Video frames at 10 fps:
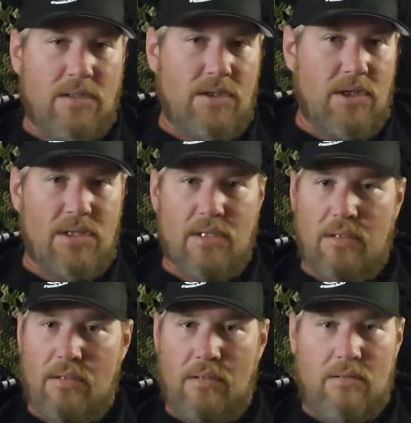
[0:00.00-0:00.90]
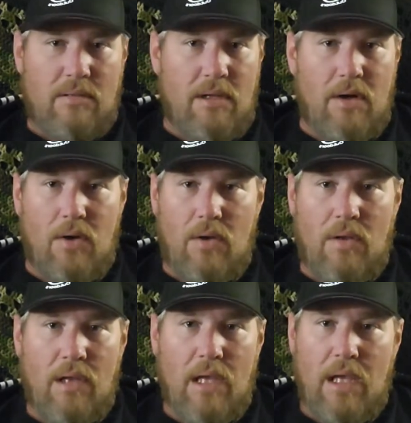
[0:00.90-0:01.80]
Just, I
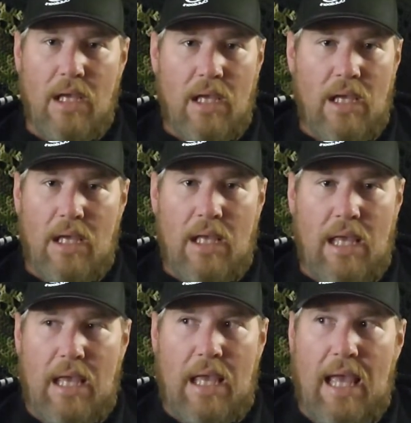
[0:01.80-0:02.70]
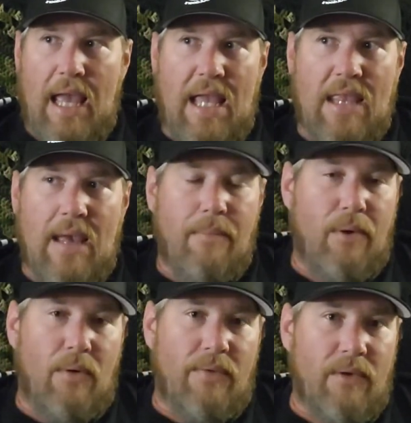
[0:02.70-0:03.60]
had that
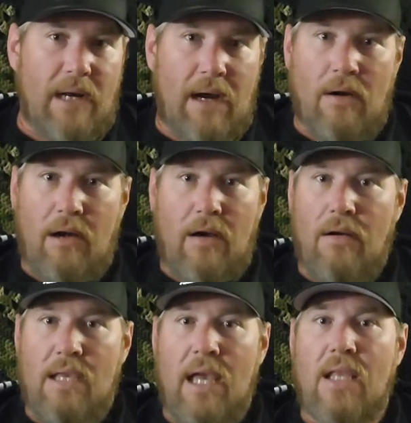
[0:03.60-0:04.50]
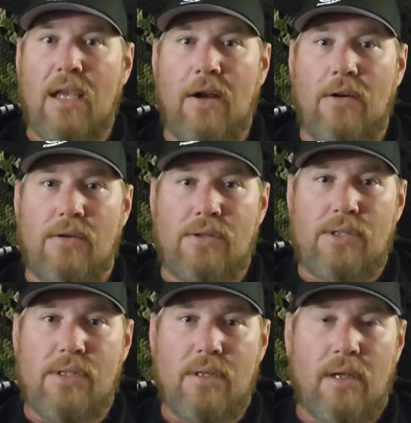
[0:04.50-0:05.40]
bow for darn near 10
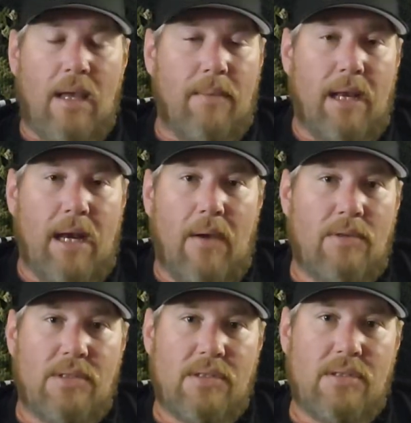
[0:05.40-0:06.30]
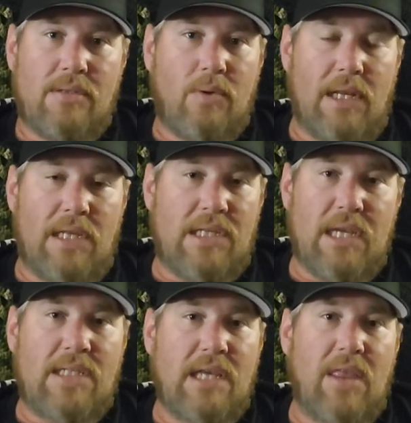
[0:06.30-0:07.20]
years. I mean, I was
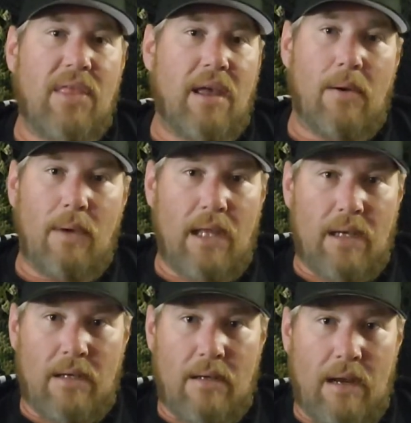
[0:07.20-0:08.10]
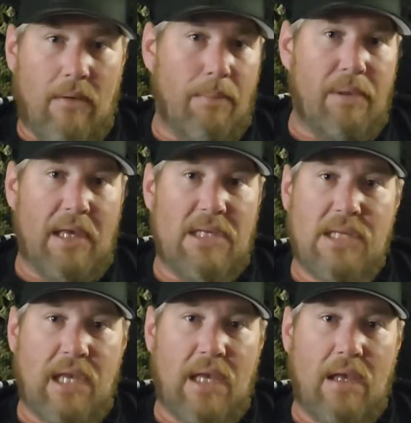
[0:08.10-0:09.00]
26, I think, when I
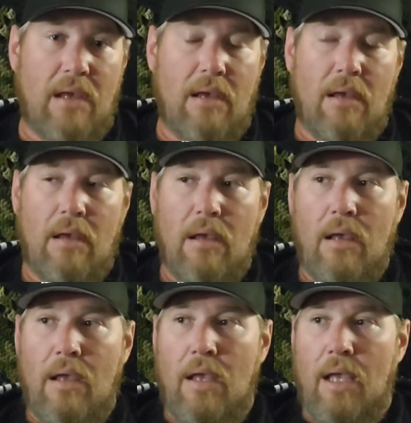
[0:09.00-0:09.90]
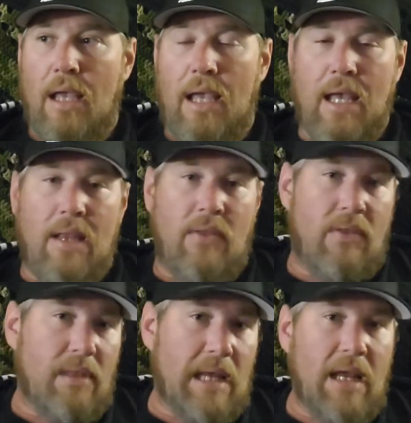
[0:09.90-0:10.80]
replaced it.
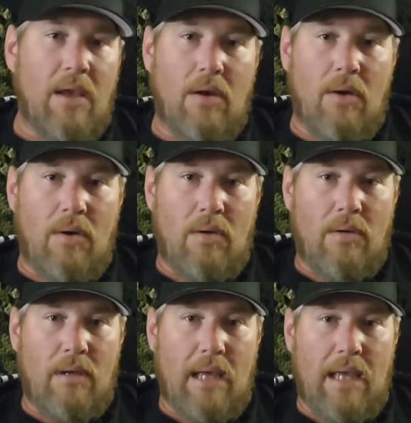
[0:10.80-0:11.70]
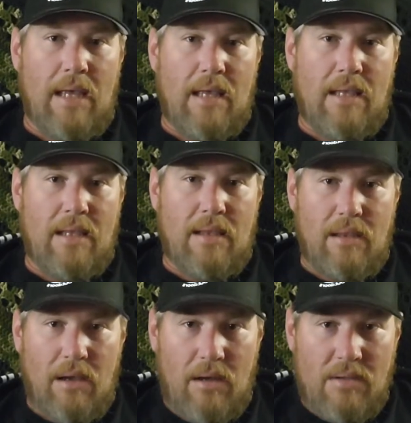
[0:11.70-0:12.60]
And then, I did,
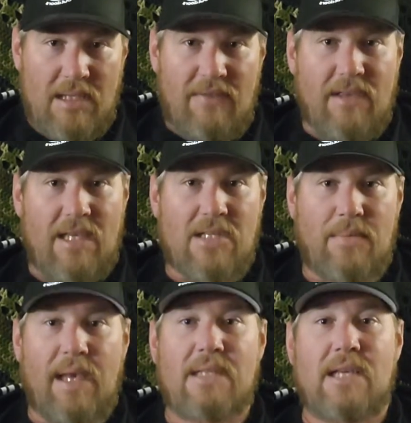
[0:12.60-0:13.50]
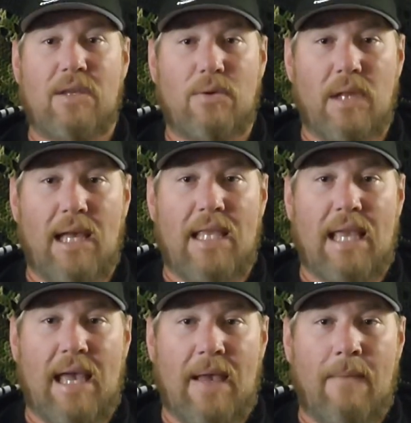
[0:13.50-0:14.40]
auto safety is the best. I do like
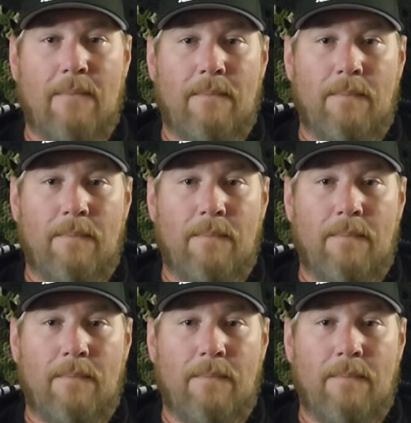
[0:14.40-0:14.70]
that.